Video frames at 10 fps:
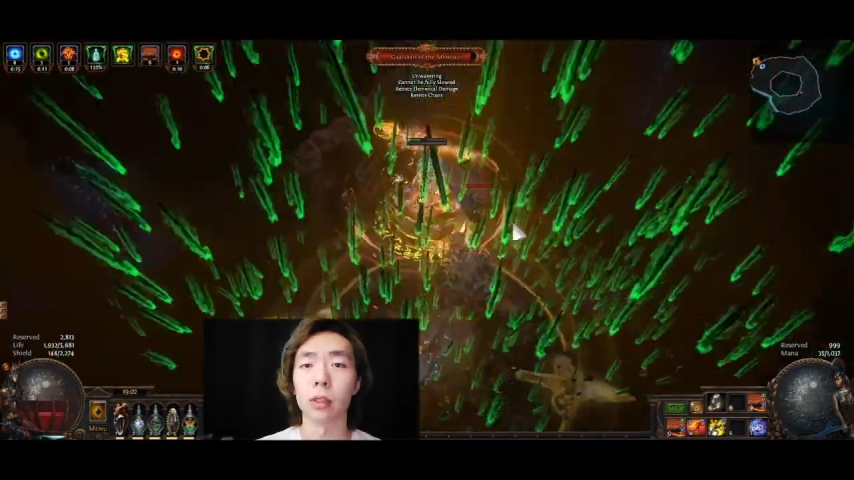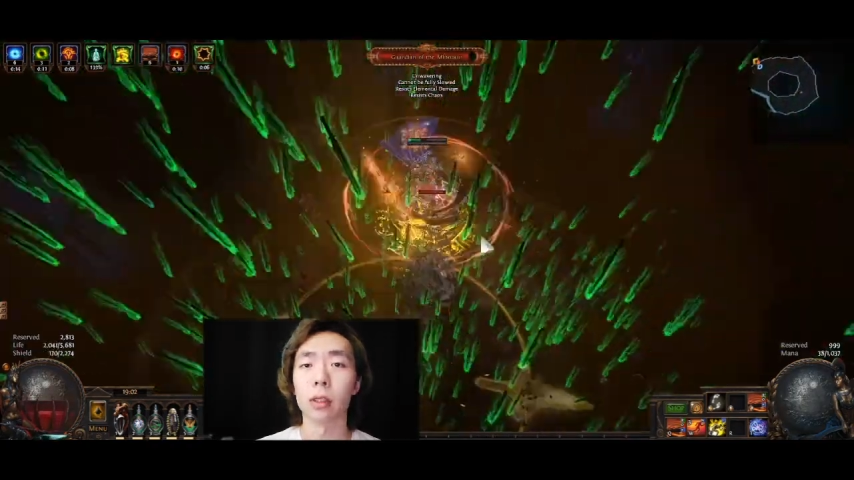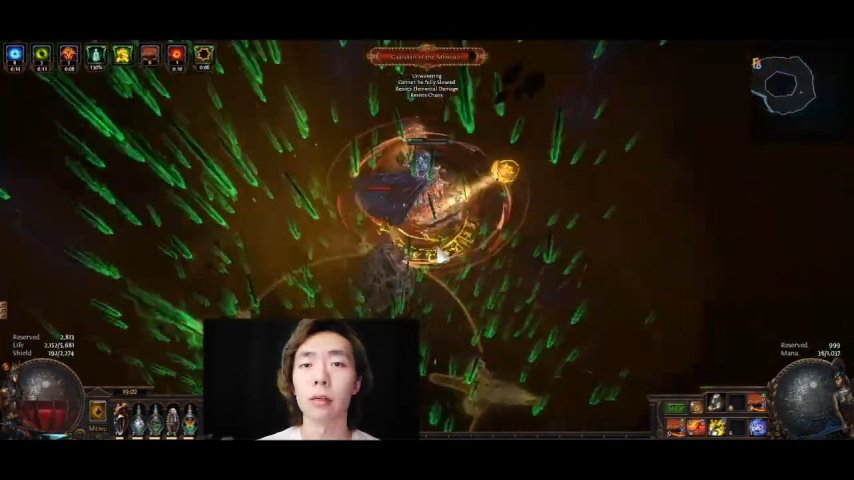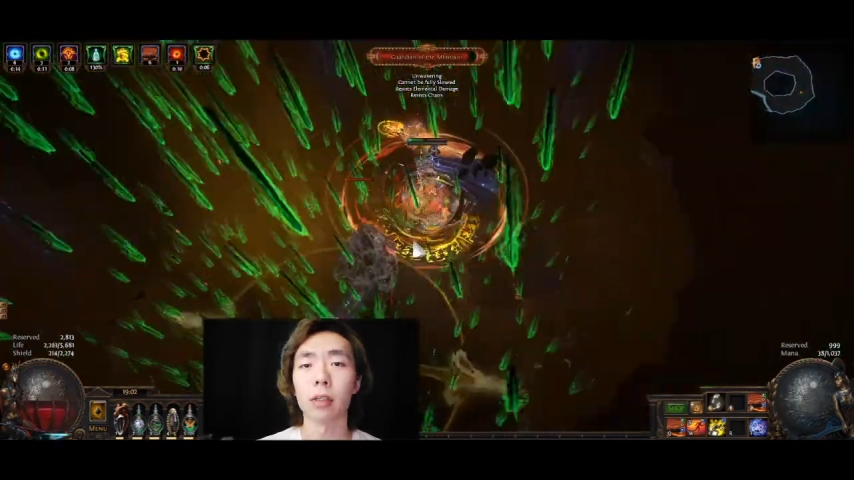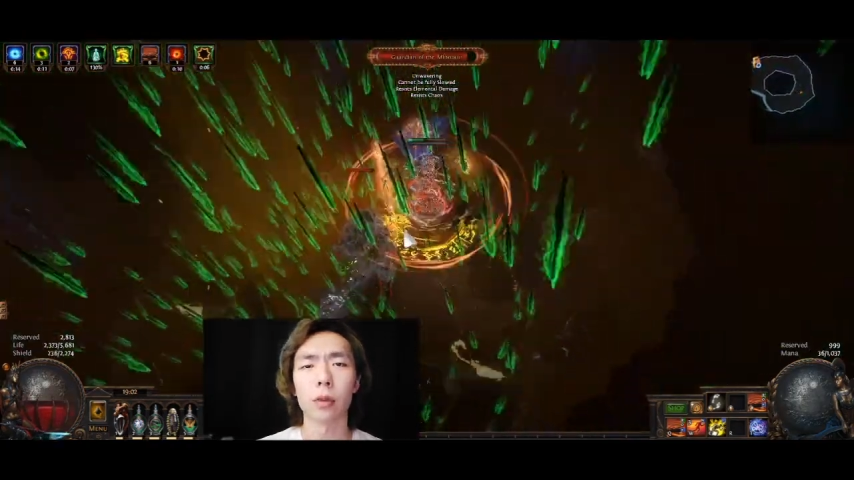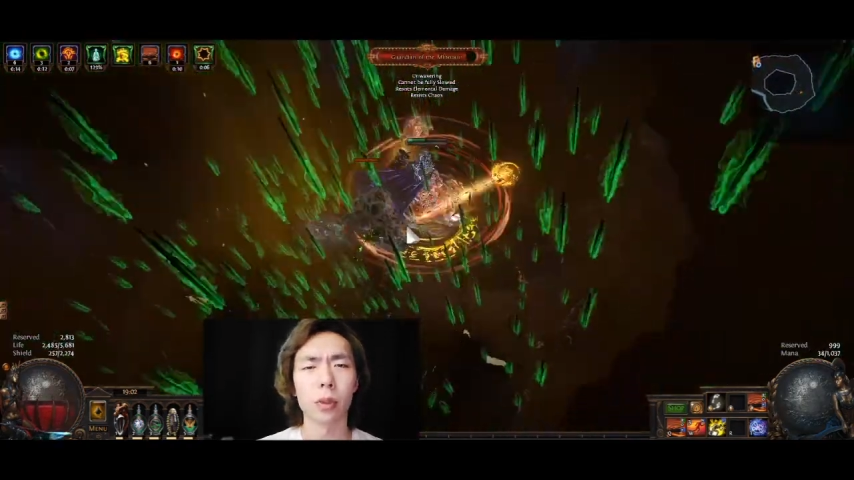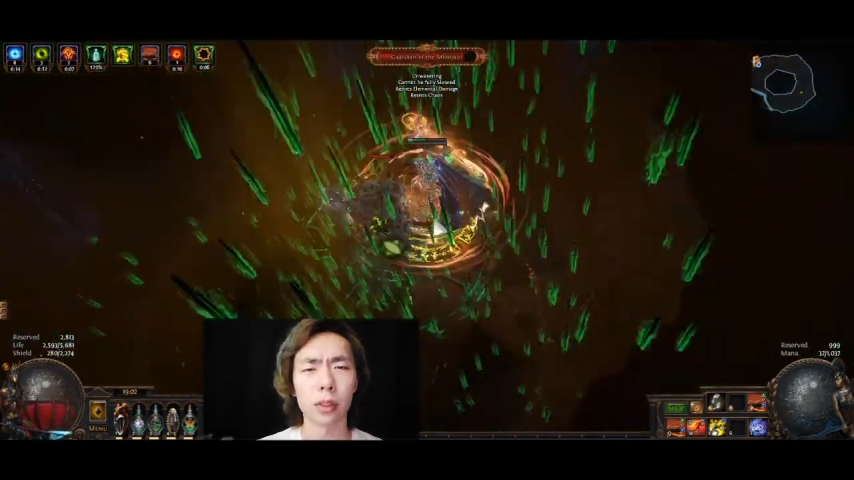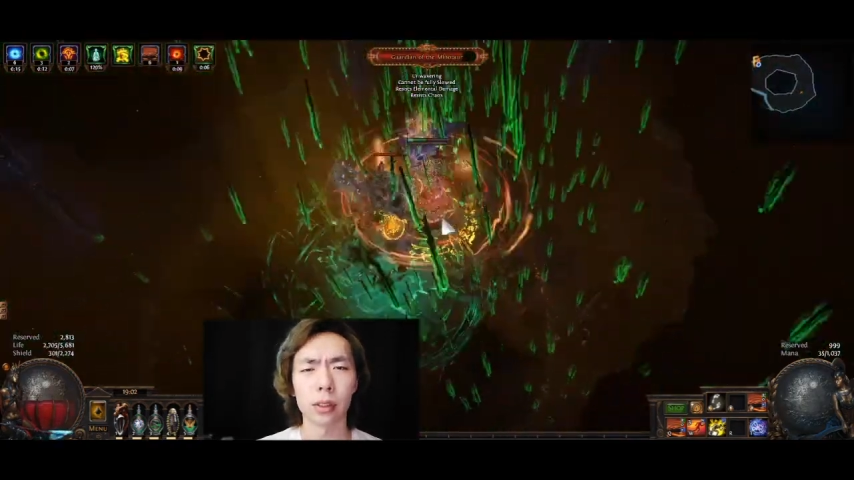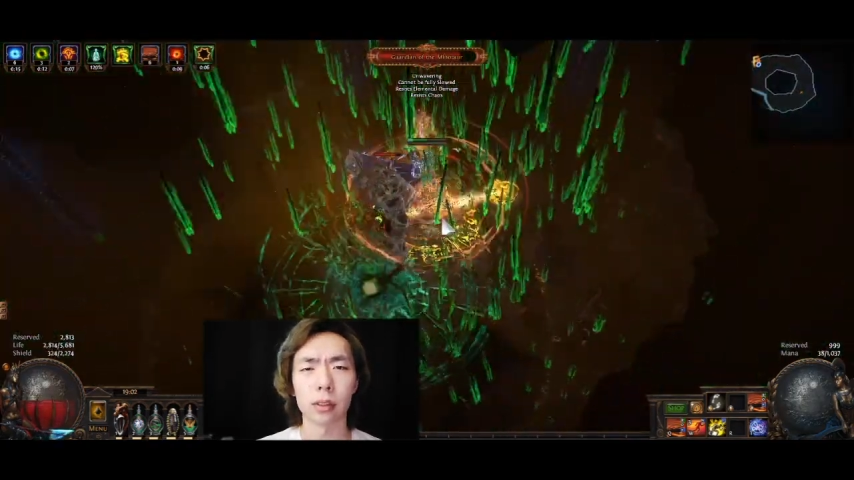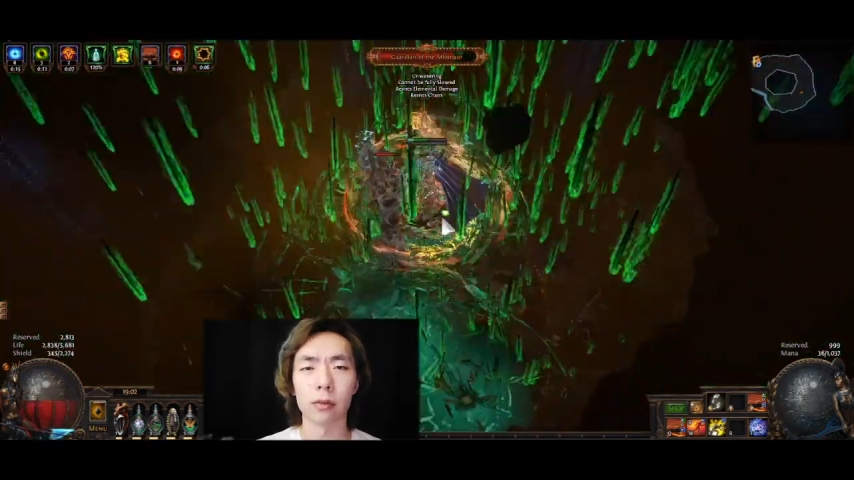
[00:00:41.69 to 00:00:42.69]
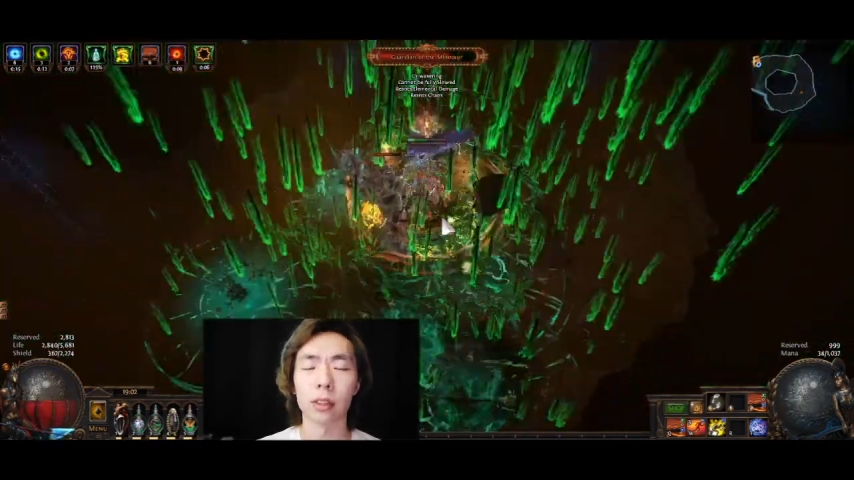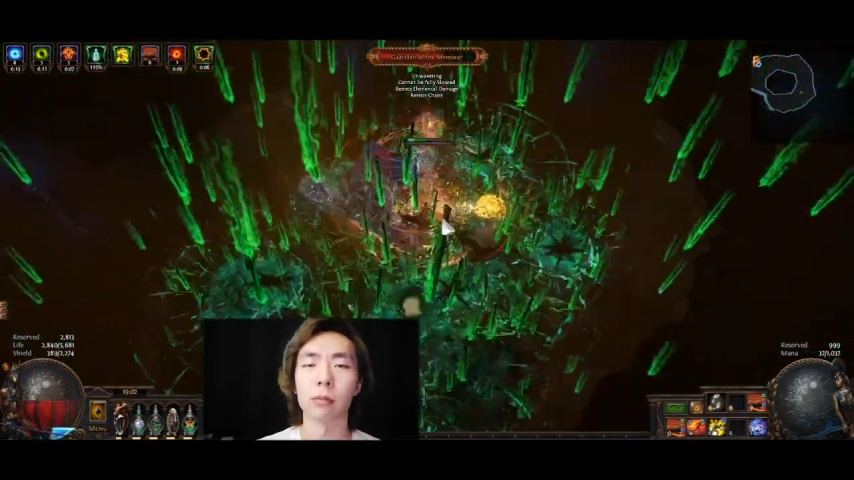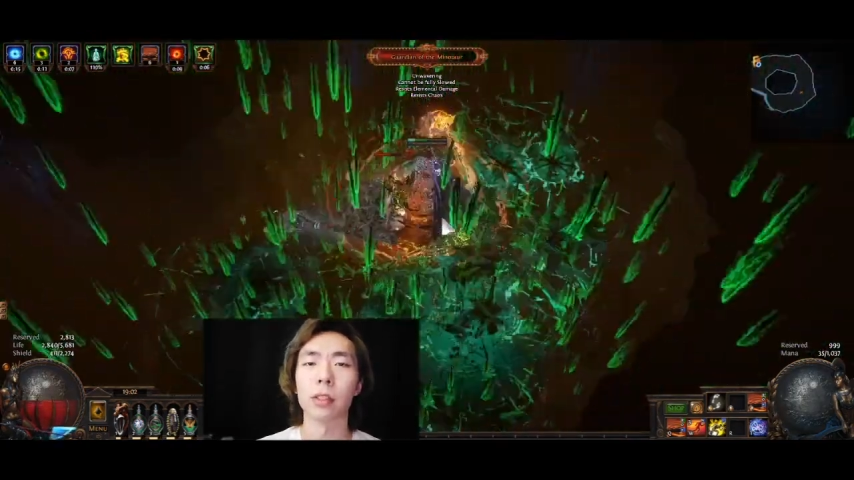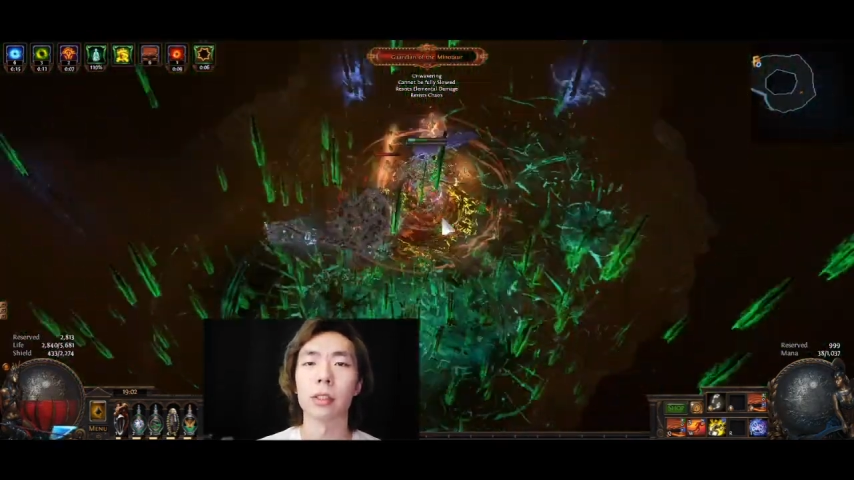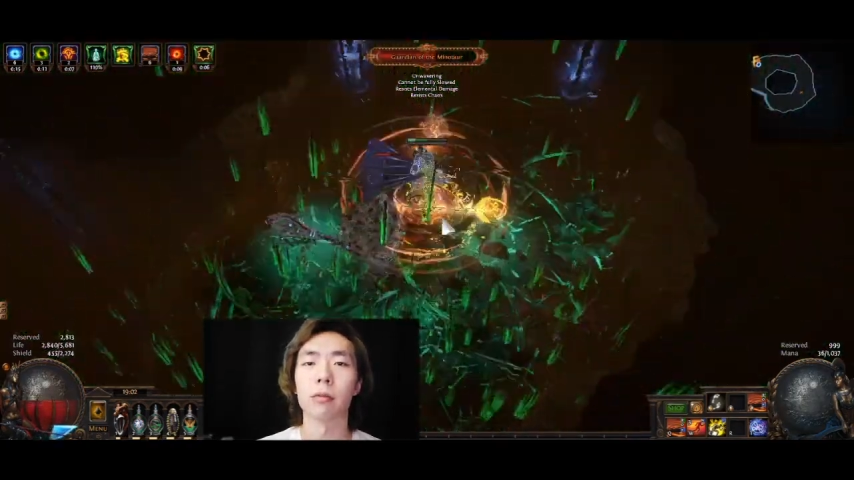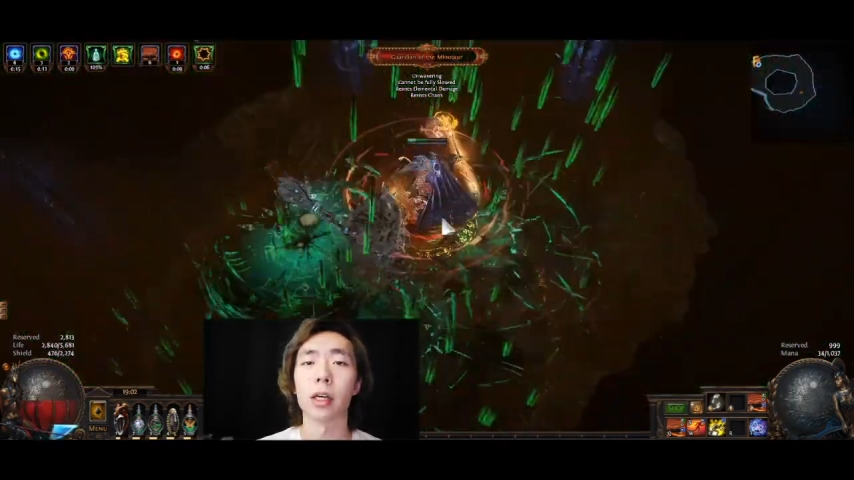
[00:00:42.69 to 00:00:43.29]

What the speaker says: with a lot of Inquisitors for some reason